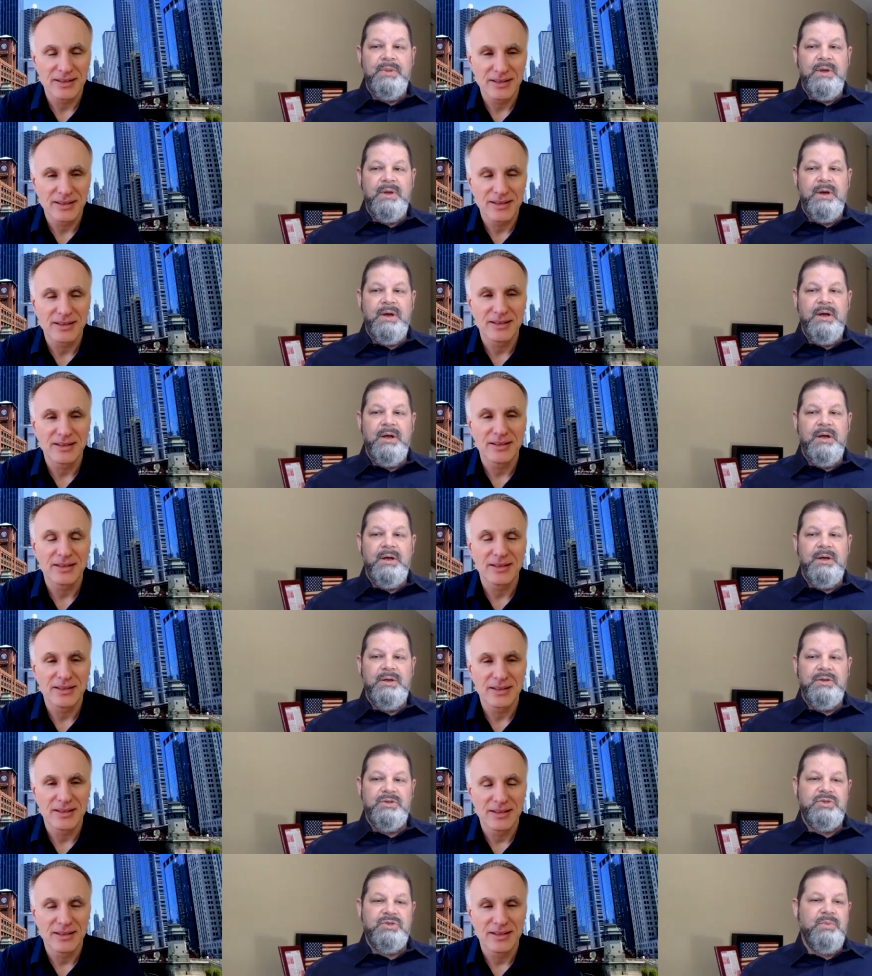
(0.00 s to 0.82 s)
Speaker 1: uh,
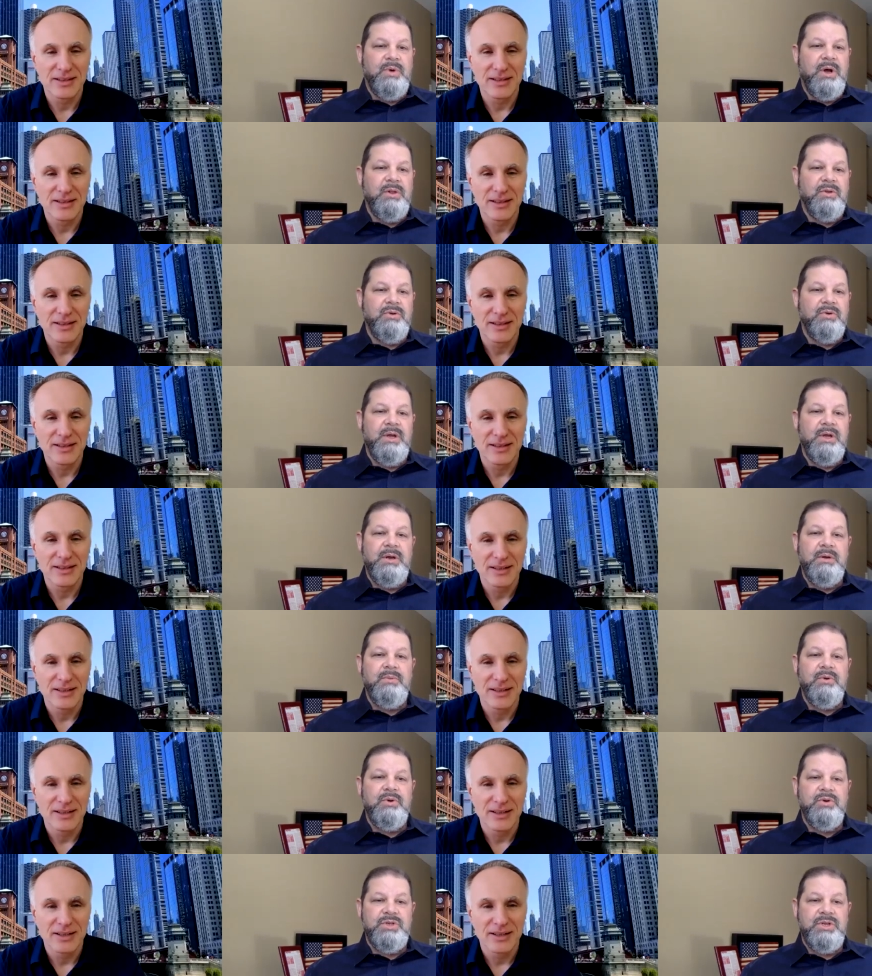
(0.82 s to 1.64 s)
a smaller and
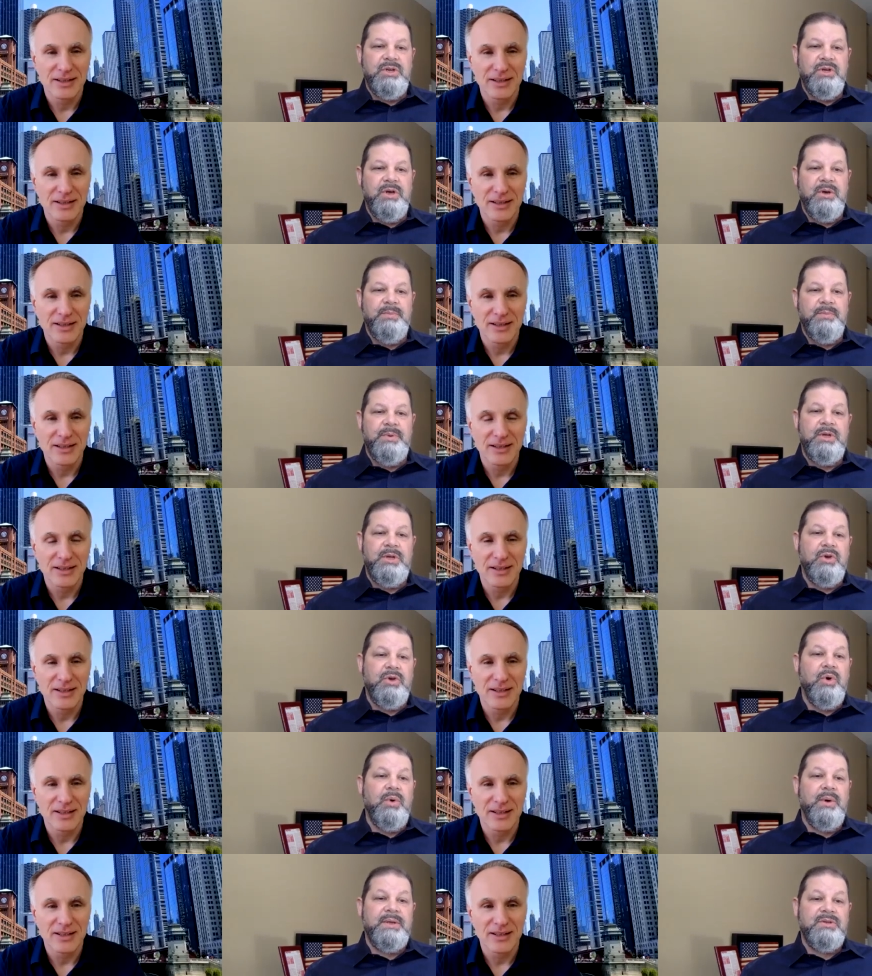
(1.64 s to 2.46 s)
emerging company
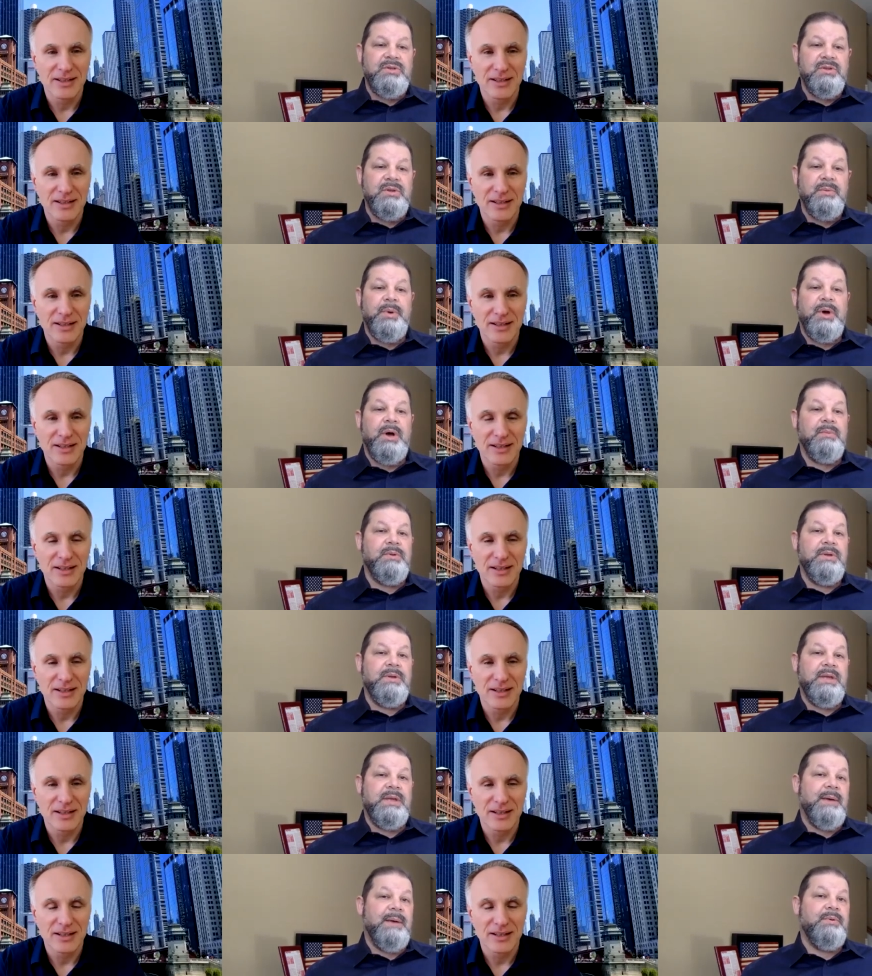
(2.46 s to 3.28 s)
going to the
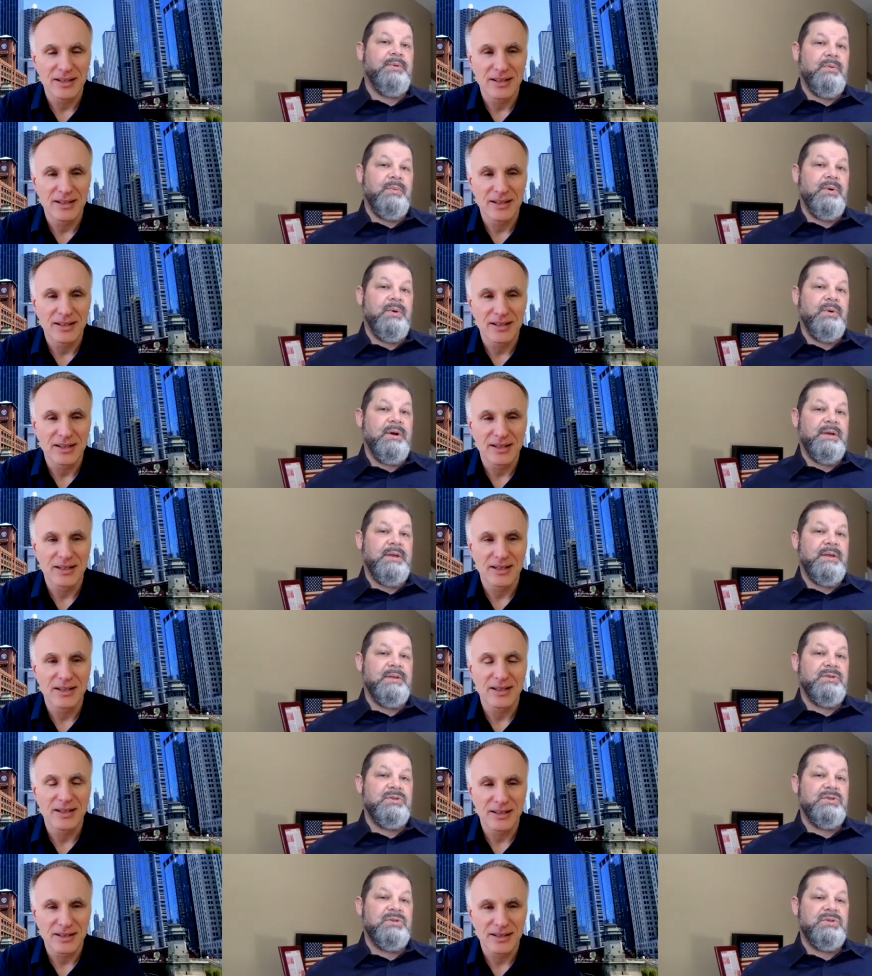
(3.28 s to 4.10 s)
public capital
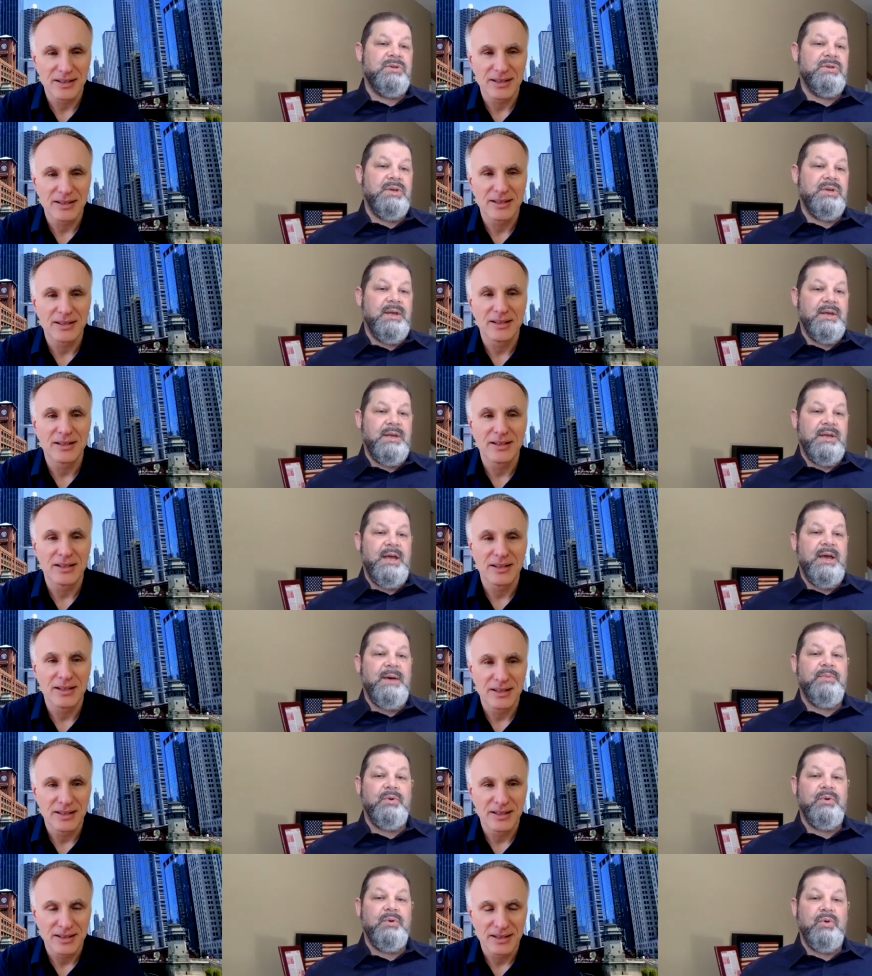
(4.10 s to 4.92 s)
markets to get
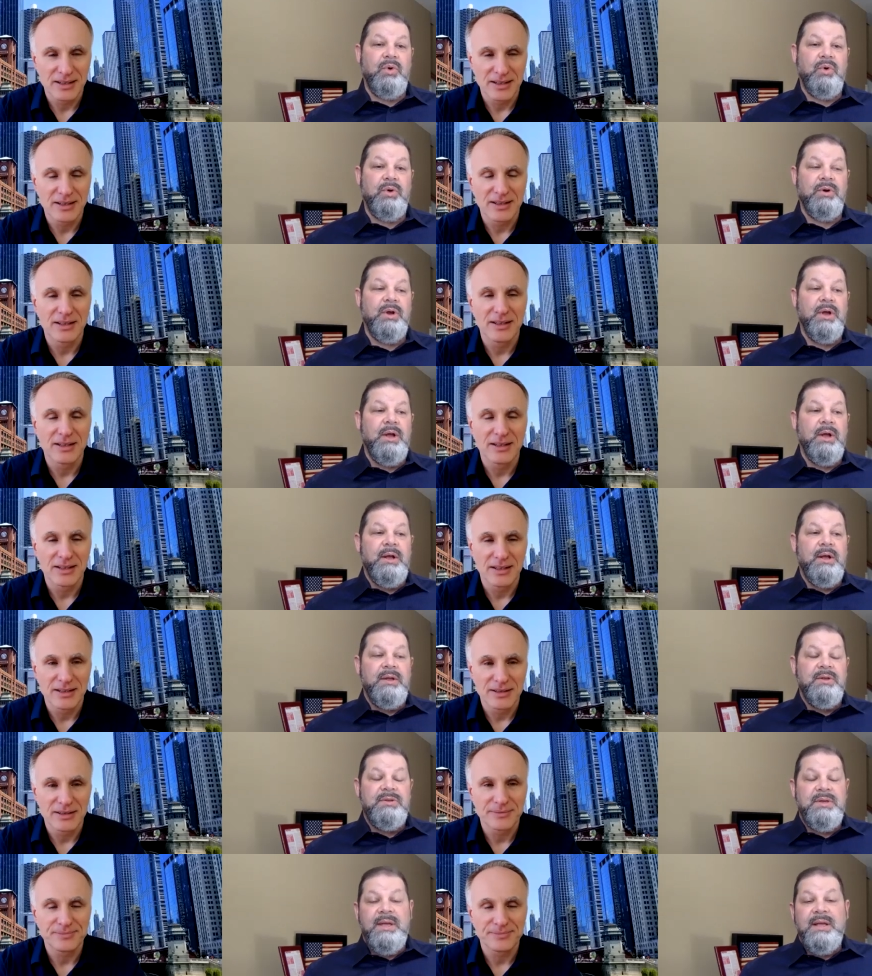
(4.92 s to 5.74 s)
capital or
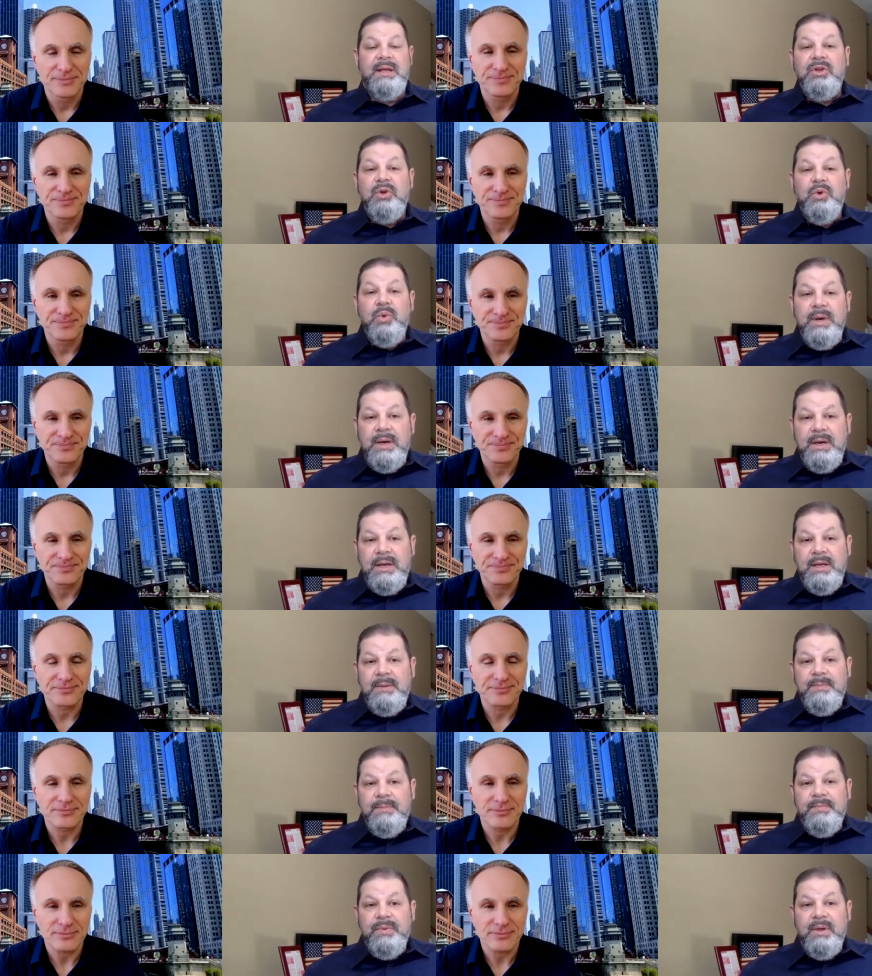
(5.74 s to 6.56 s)
to get
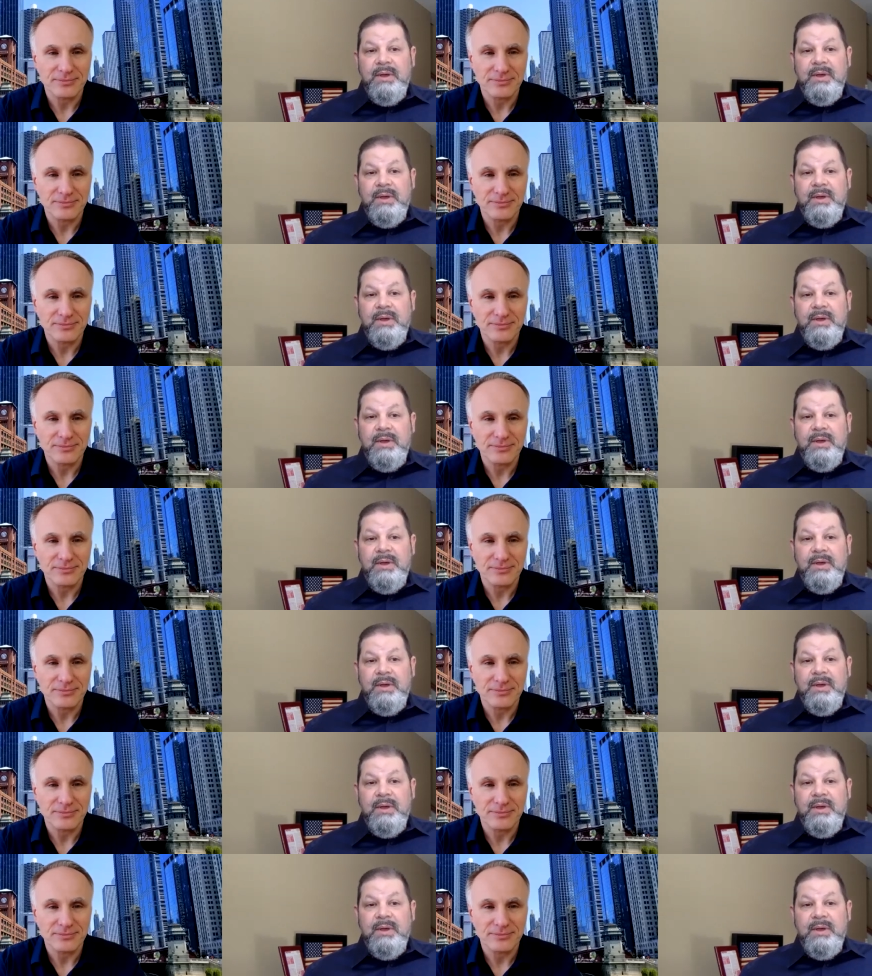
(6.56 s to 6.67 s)
liquidity